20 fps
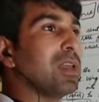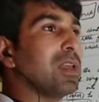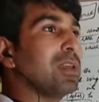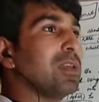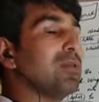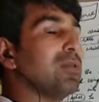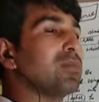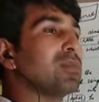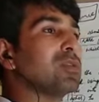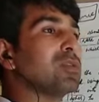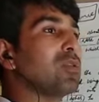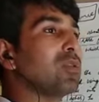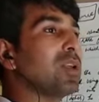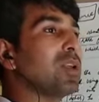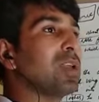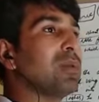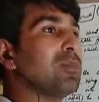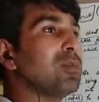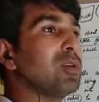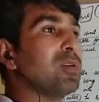He was not
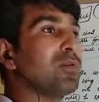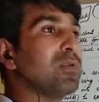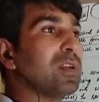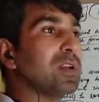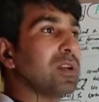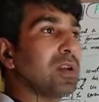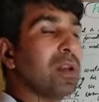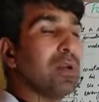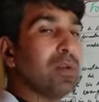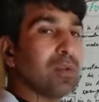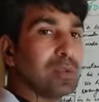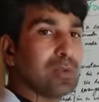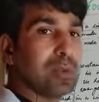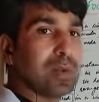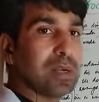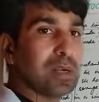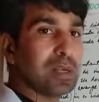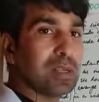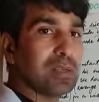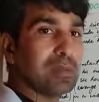able to wear clothes
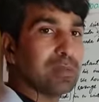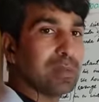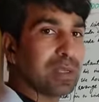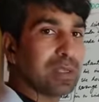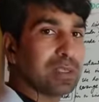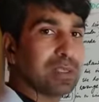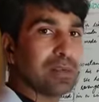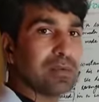because